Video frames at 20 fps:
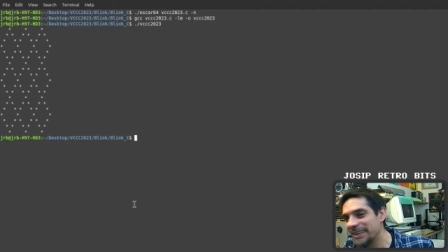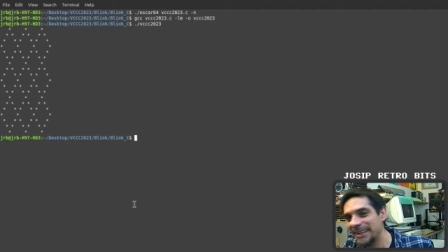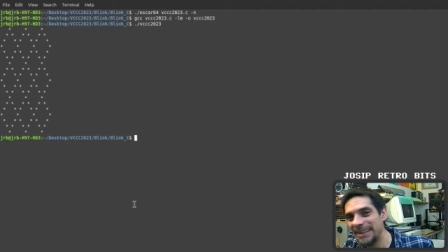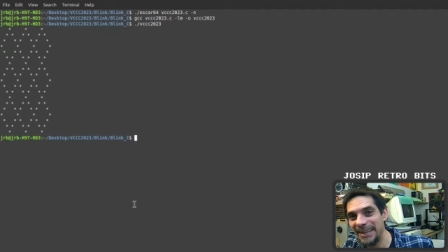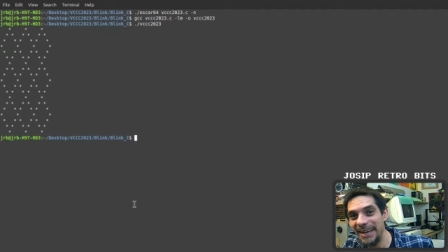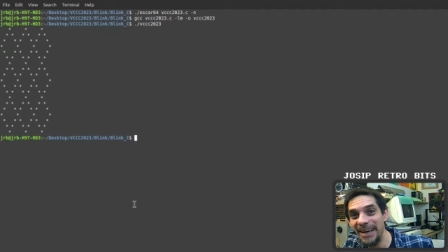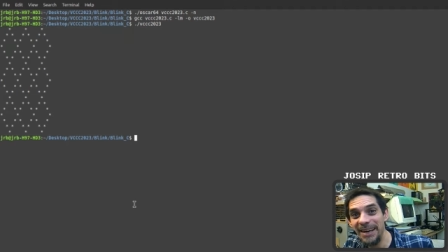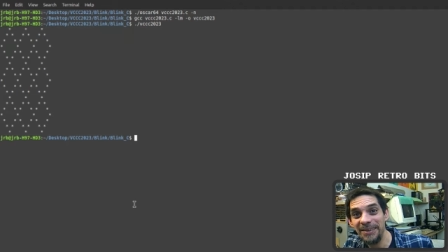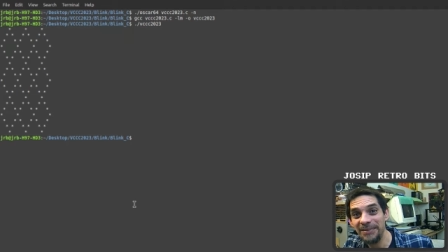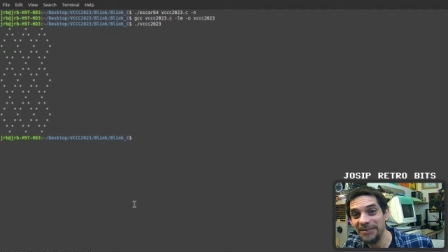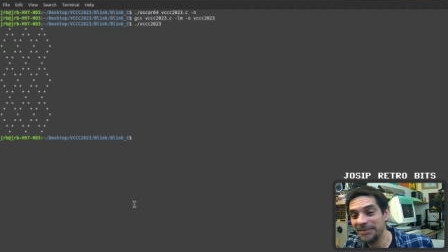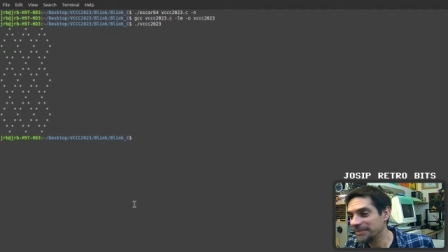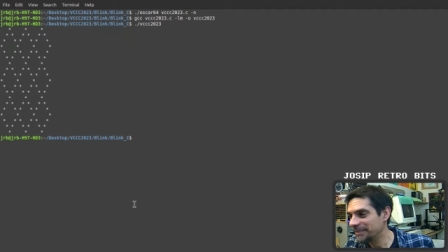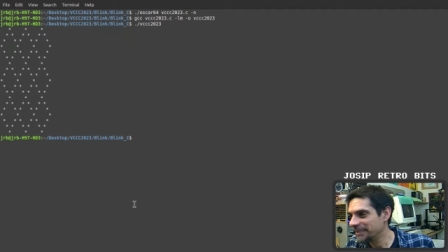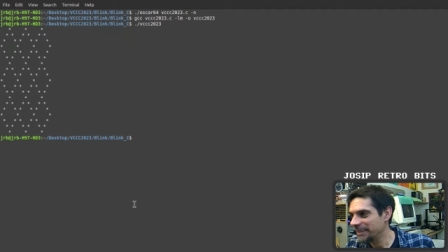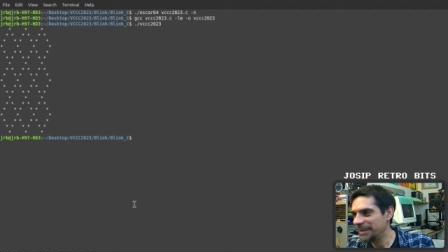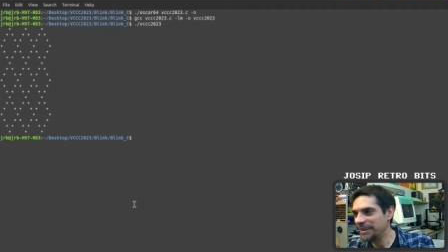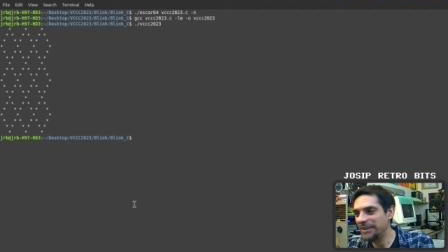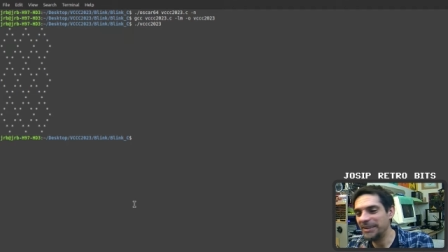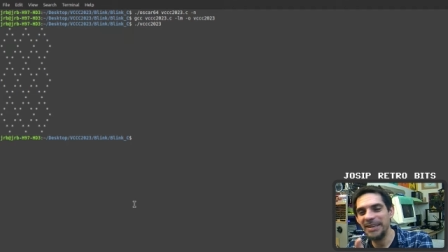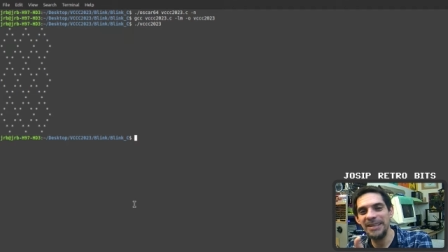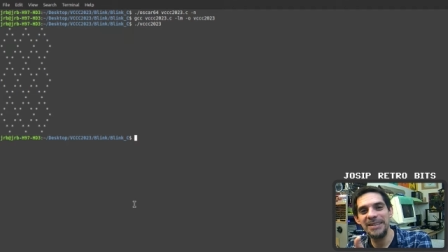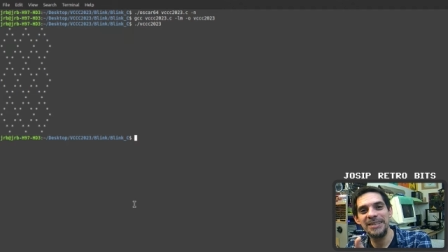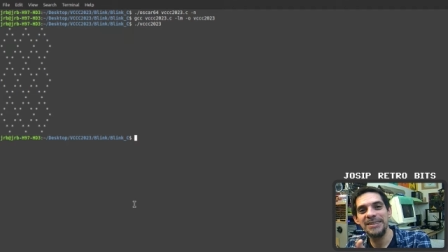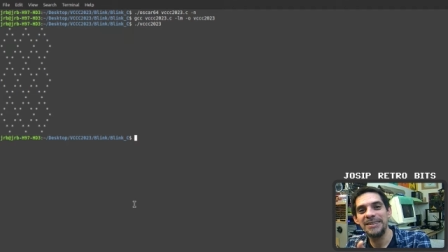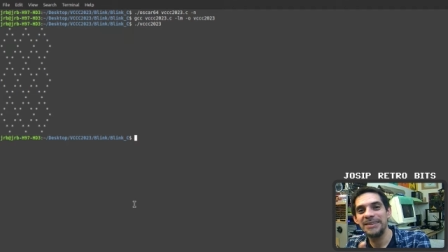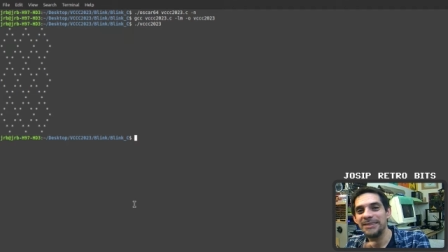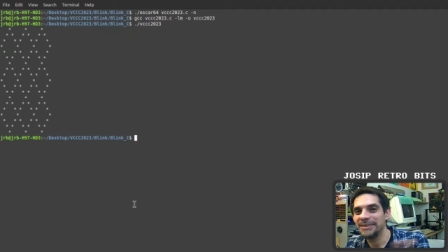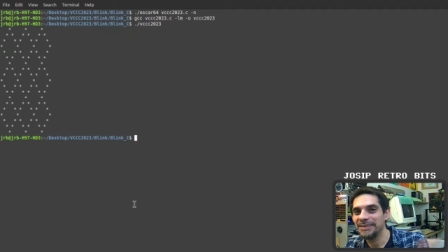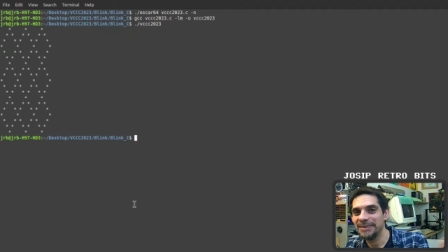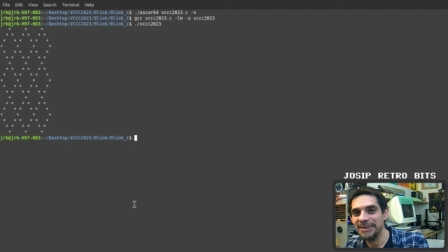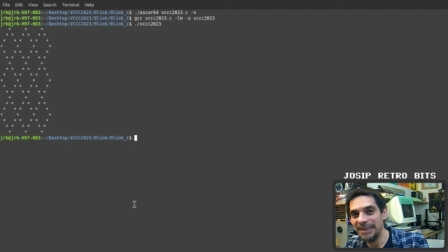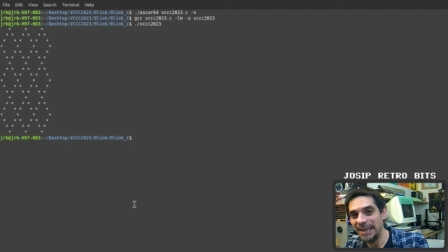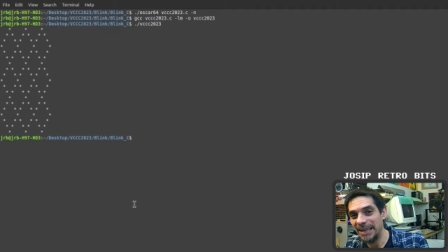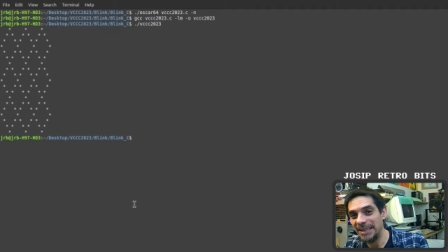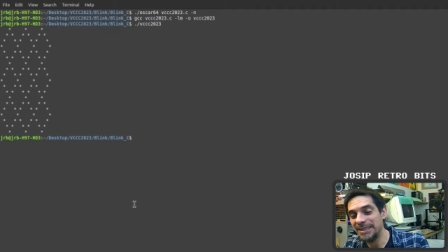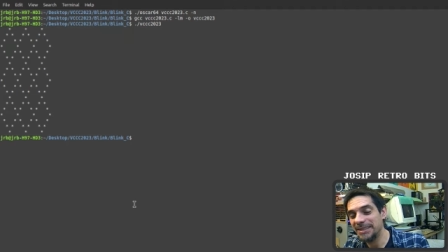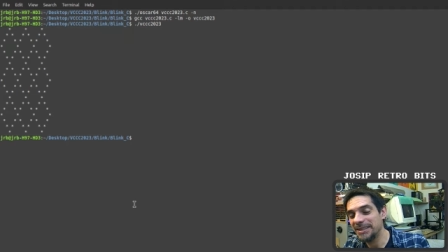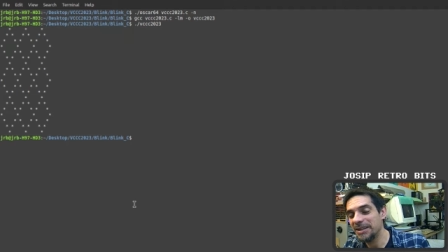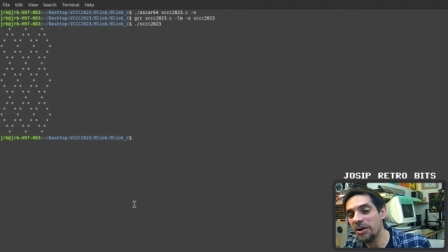Yeah, here it is.
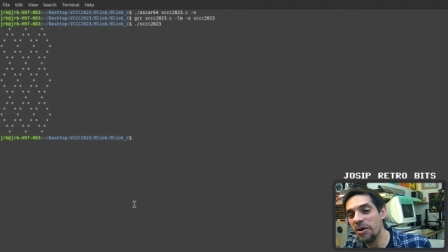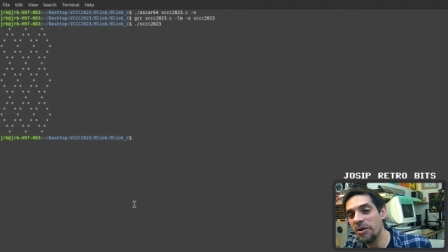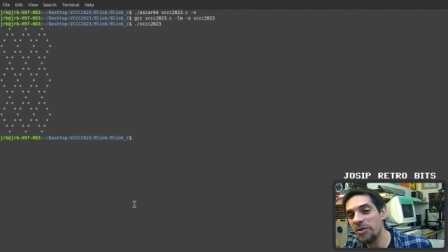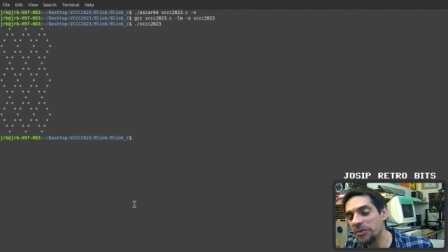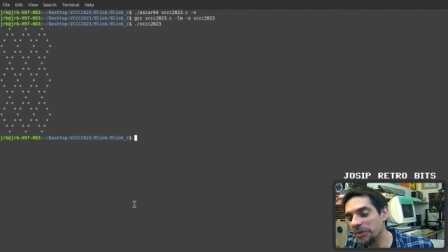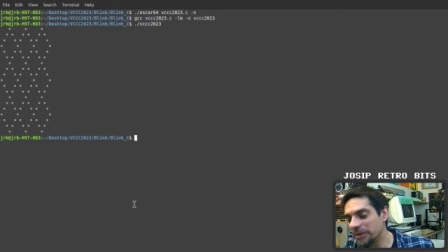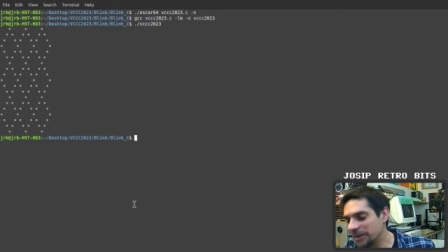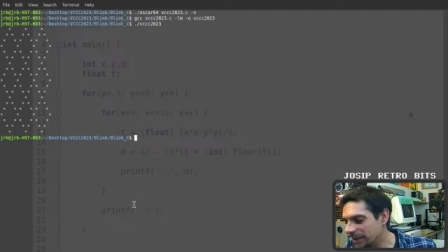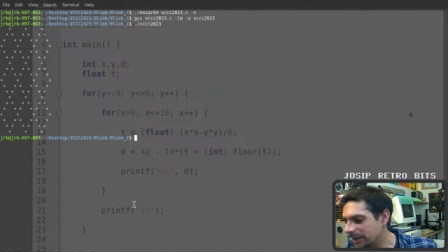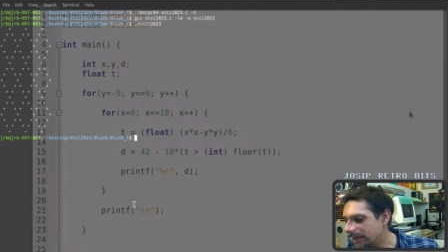That's the code.